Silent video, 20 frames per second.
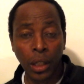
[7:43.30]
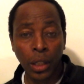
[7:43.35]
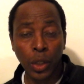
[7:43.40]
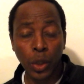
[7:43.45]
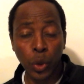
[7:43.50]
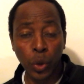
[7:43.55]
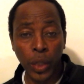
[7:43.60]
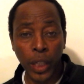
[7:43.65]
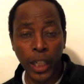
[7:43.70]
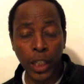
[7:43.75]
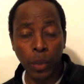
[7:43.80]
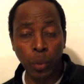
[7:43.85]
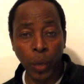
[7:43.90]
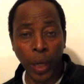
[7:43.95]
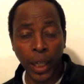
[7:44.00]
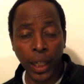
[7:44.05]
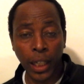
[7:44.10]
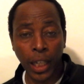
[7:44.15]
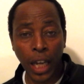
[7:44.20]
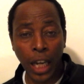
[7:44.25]
You need to
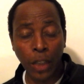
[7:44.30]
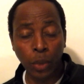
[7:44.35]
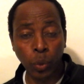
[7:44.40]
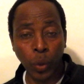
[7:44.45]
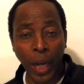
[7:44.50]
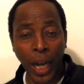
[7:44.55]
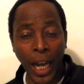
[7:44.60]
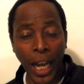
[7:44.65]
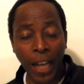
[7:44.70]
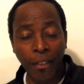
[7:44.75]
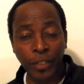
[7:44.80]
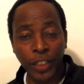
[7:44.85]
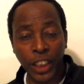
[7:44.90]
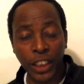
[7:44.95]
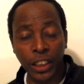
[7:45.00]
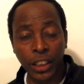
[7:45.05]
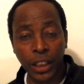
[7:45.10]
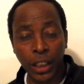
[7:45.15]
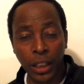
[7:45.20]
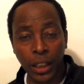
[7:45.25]
recognize what I have
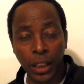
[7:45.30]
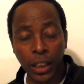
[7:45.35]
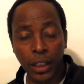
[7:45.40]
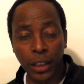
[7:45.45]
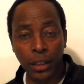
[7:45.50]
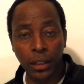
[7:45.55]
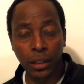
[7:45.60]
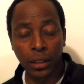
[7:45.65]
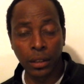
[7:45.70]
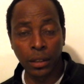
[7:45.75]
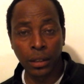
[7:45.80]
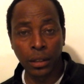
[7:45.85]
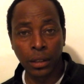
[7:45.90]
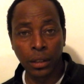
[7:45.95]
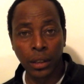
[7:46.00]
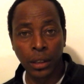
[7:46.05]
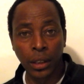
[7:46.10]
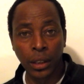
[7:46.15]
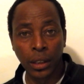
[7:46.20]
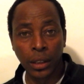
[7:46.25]
just done.
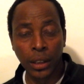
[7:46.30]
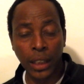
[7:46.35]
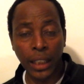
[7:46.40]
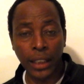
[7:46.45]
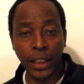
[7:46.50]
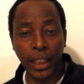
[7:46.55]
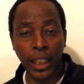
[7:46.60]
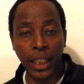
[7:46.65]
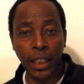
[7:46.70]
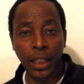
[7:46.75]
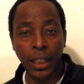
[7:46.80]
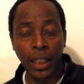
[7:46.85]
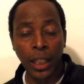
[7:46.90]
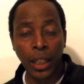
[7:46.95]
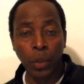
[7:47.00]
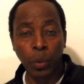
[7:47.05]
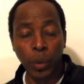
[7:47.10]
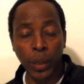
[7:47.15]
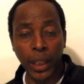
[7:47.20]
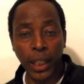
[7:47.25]
Just in
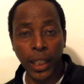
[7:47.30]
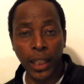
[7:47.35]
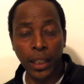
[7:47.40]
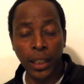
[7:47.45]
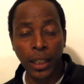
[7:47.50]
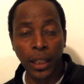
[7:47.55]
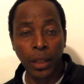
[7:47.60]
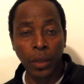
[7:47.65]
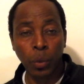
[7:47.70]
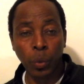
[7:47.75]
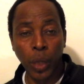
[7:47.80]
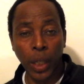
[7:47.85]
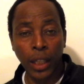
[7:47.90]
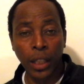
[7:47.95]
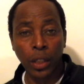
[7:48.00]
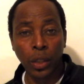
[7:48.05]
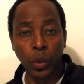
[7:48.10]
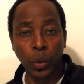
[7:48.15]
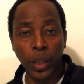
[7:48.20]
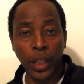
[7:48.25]
within
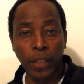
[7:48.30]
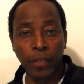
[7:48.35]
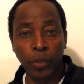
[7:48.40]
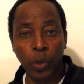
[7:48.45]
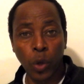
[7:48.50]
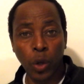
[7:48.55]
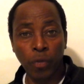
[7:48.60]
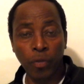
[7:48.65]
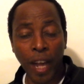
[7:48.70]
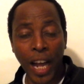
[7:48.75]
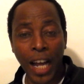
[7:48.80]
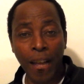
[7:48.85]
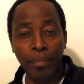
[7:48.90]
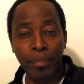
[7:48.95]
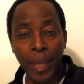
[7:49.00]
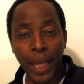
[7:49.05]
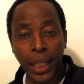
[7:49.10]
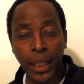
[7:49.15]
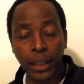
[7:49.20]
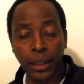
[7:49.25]
what three, four,
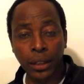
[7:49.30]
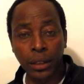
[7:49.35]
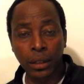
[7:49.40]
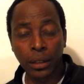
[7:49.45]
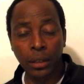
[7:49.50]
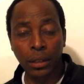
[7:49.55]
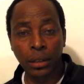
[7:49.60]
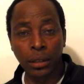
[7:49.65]
five minutes.